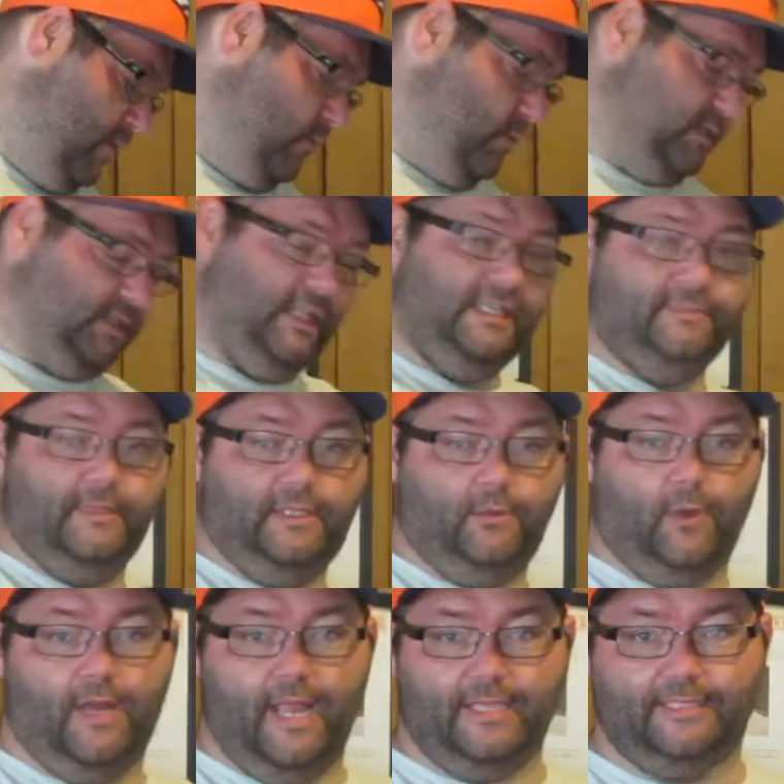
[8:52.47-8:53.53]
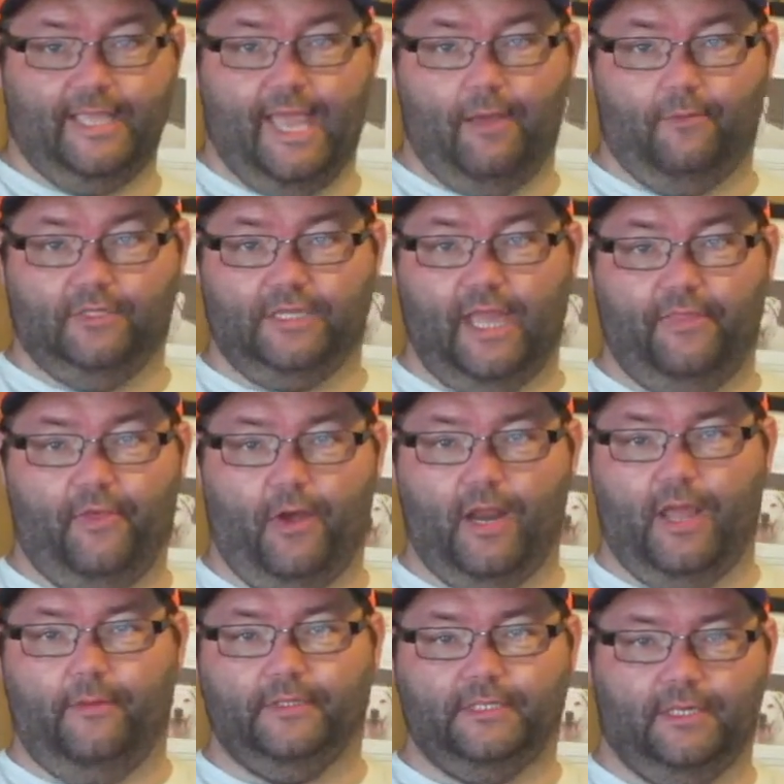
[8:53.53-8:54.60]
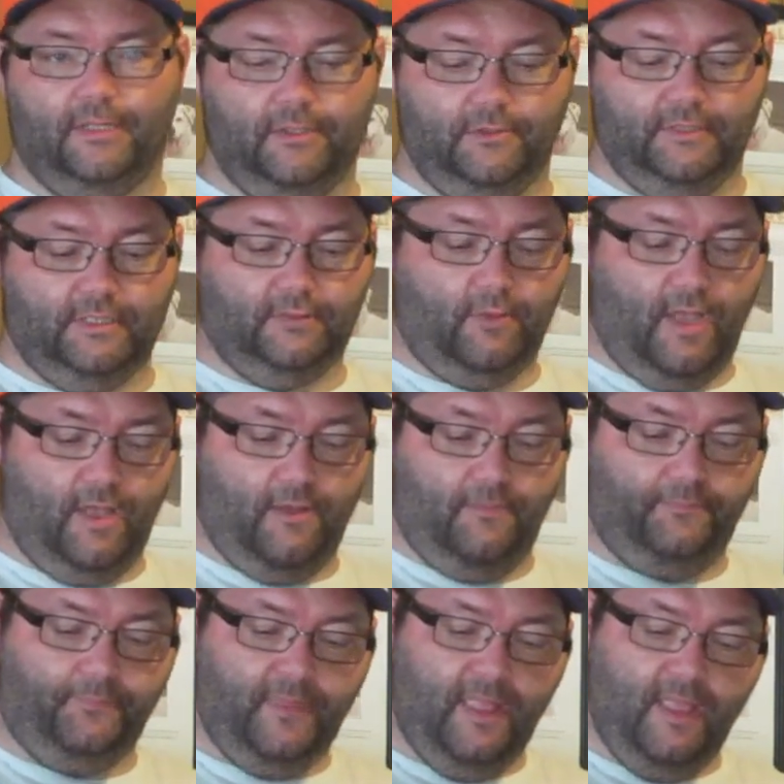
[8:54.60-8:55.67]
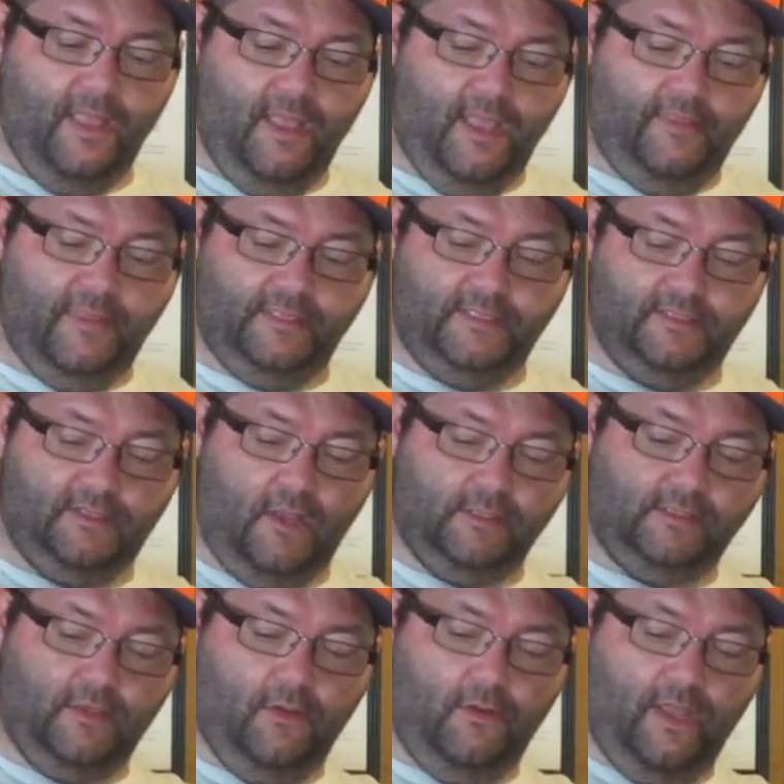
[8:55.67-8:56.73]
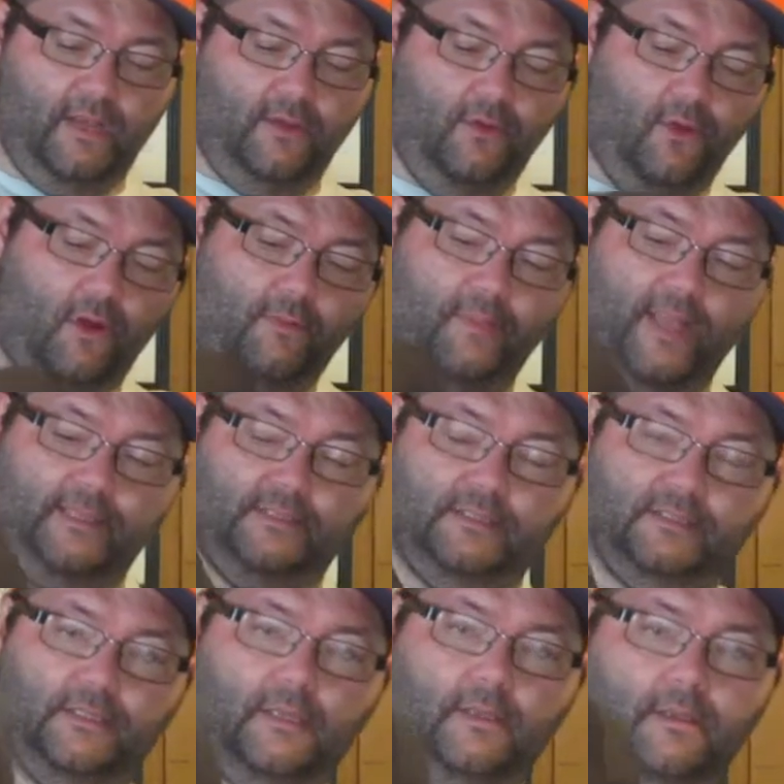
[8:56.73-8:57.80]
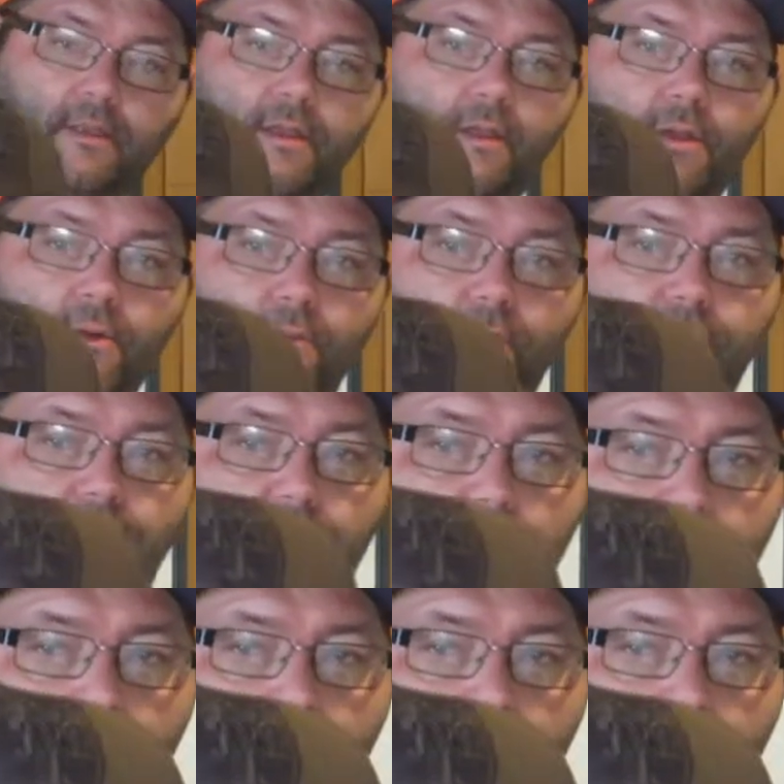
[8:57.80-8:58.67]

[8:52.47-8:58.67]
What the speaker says: Which leads me to our next hat, which I thought I was going to lose as well. And this is also a New York Mets with a